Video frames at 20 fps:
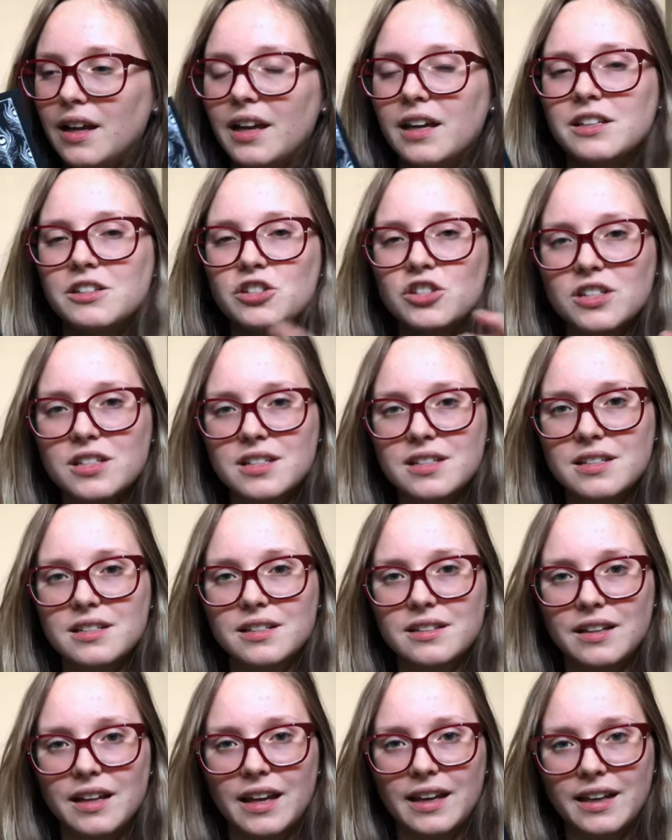It just
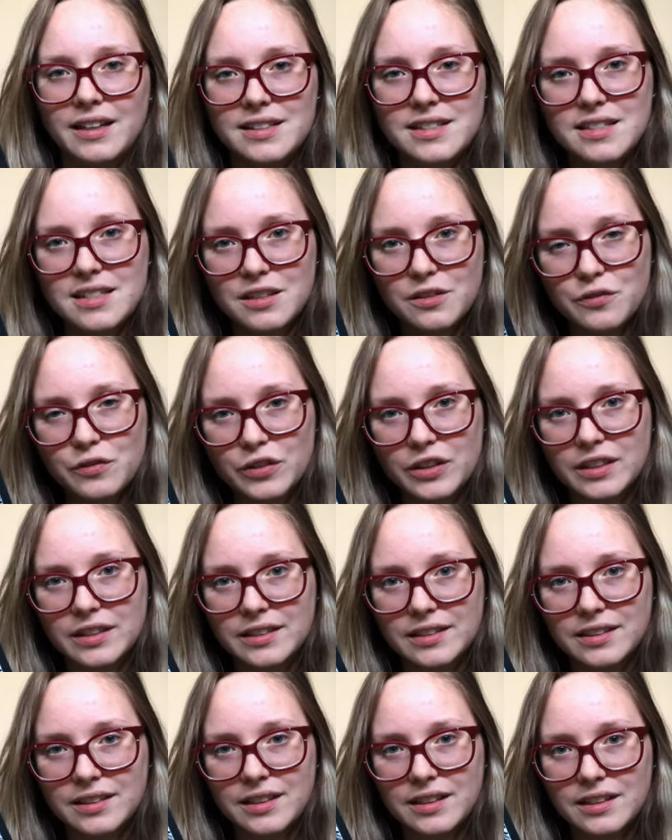hits different,
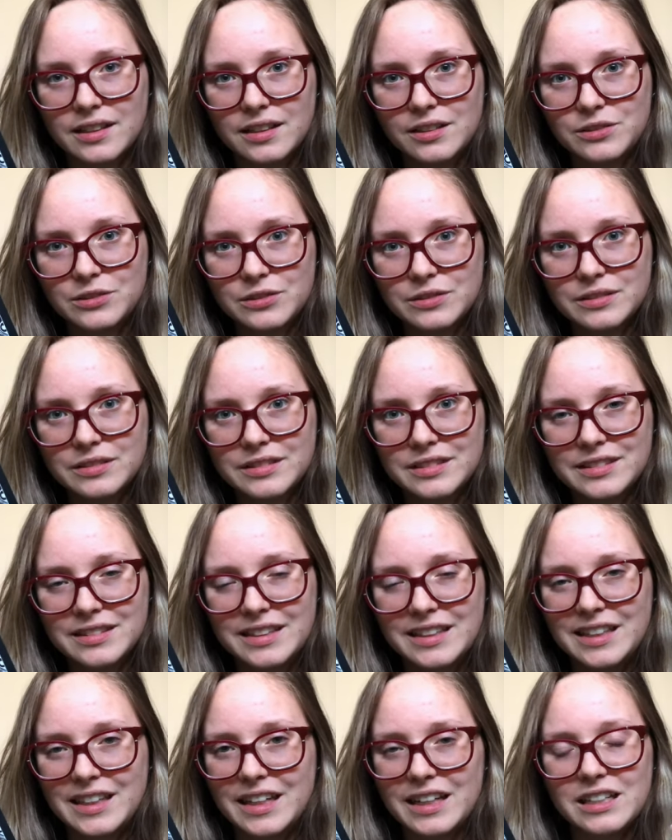you know?
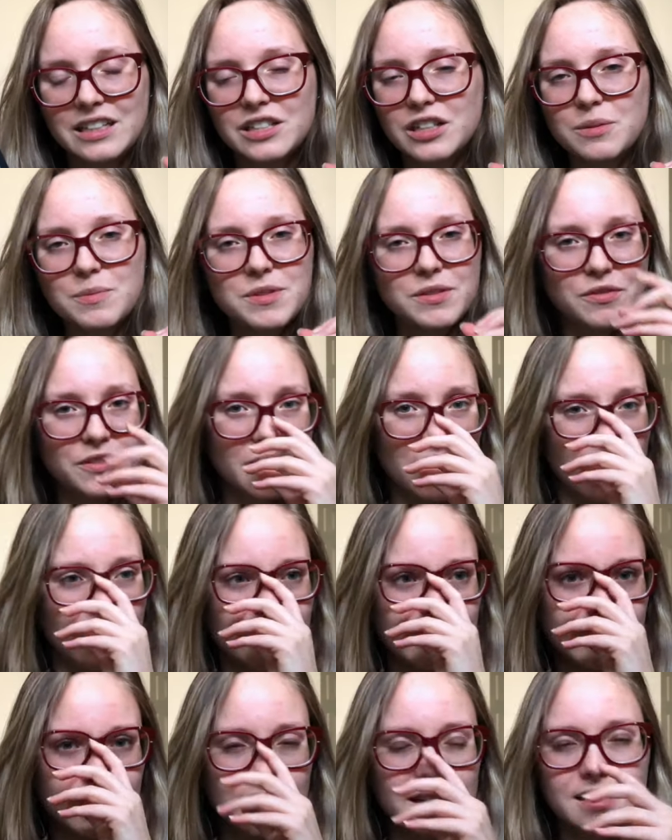In terms of
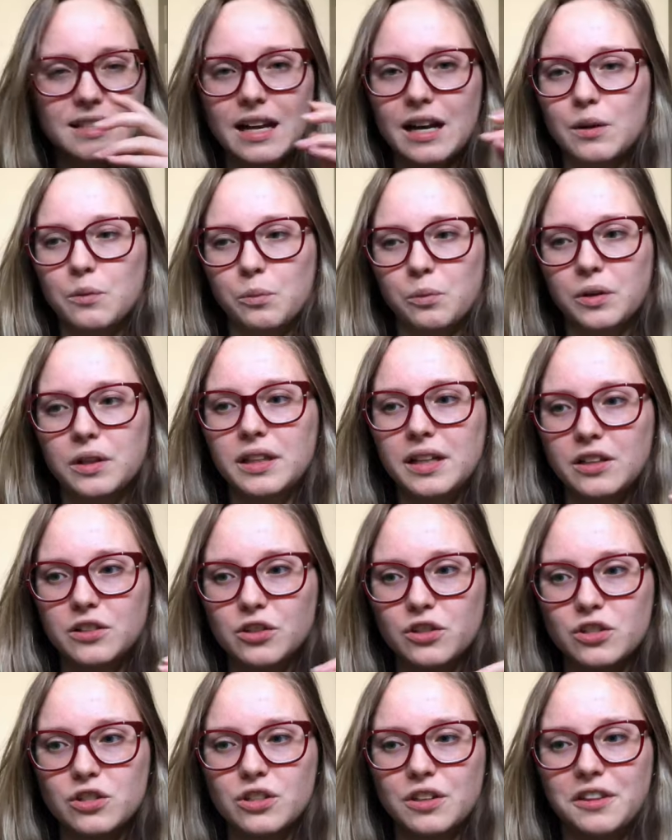classics, I really
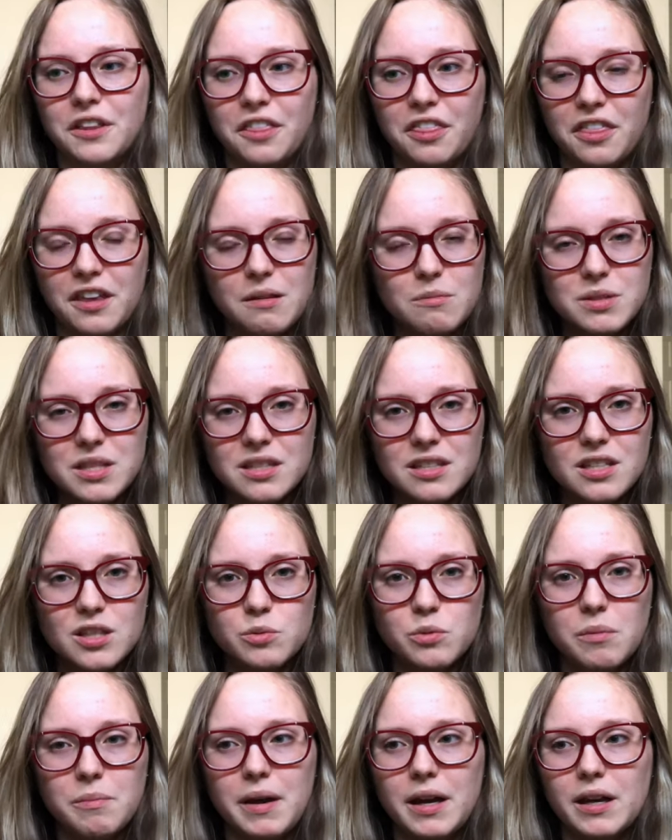understood the themes in this
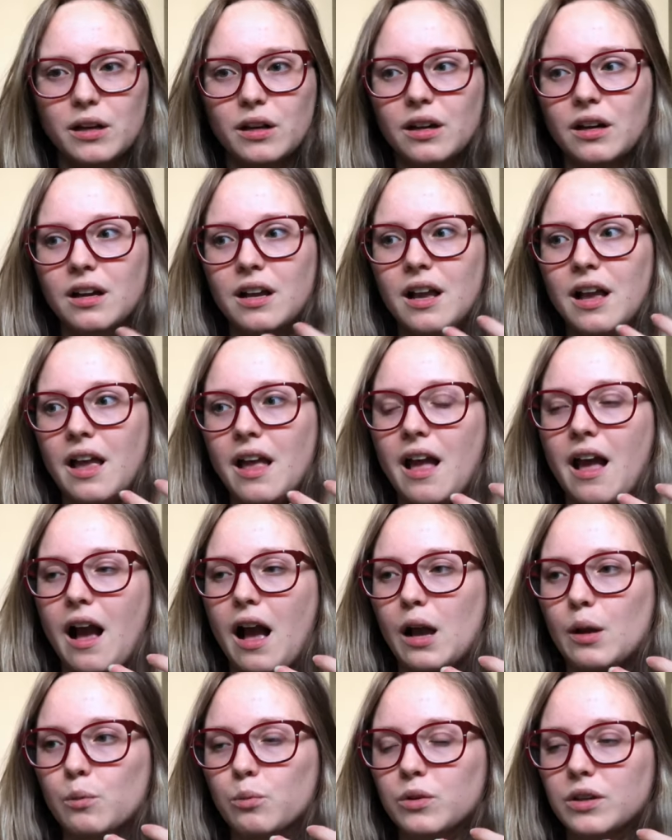one better.
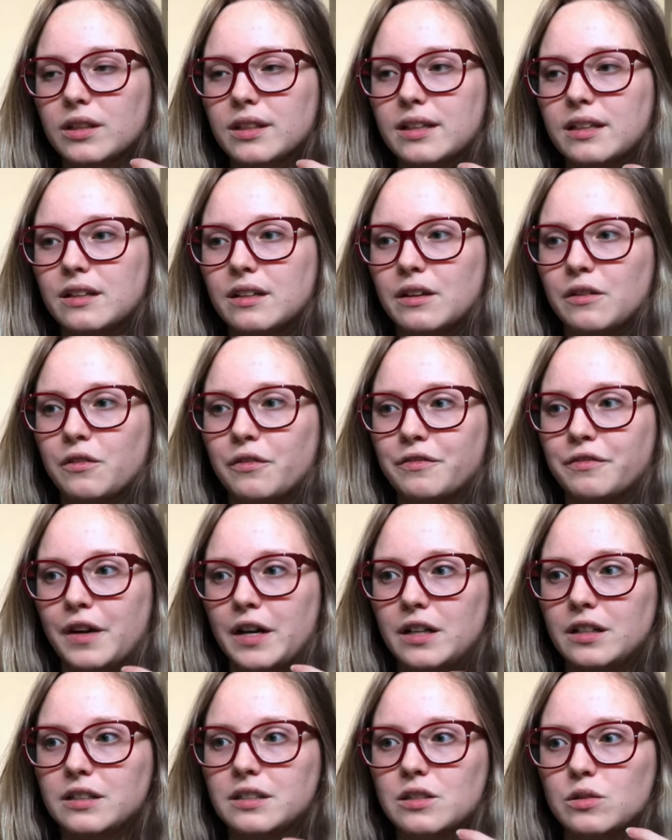I really
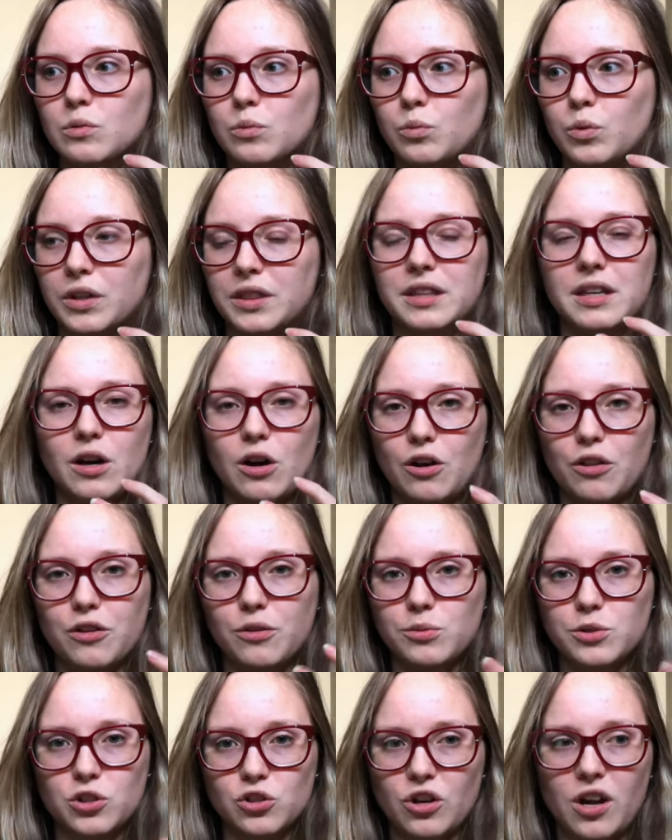felt what the author
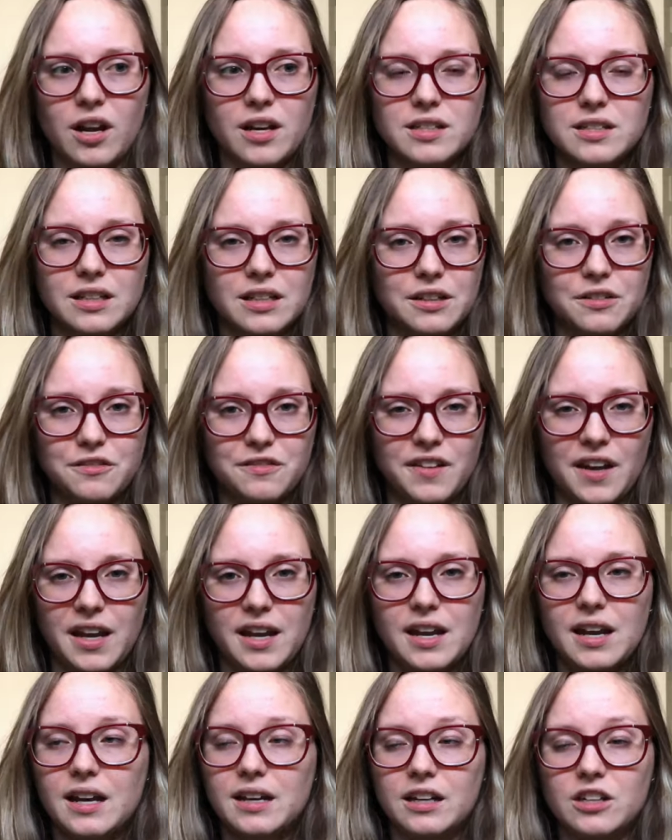was trying to
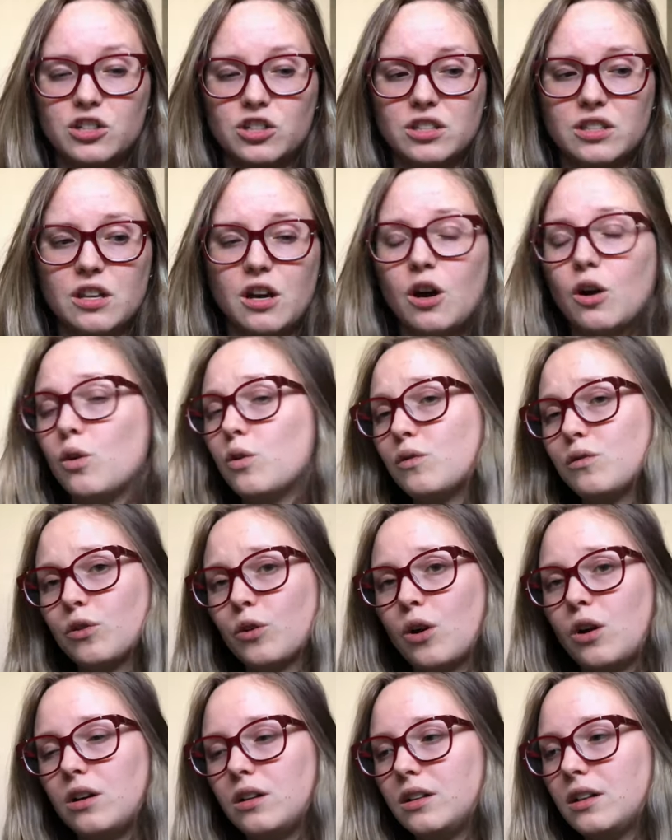convey, and I just thought
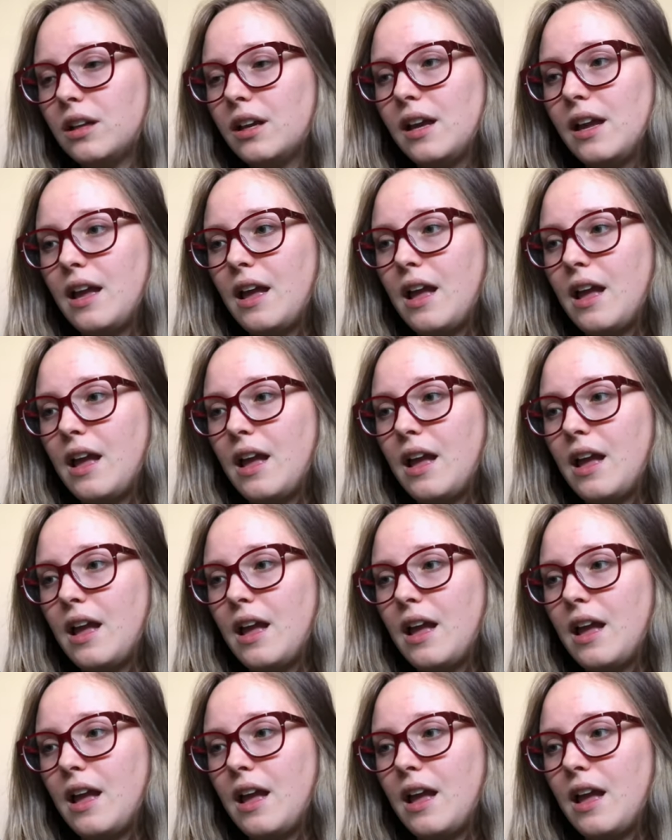overall,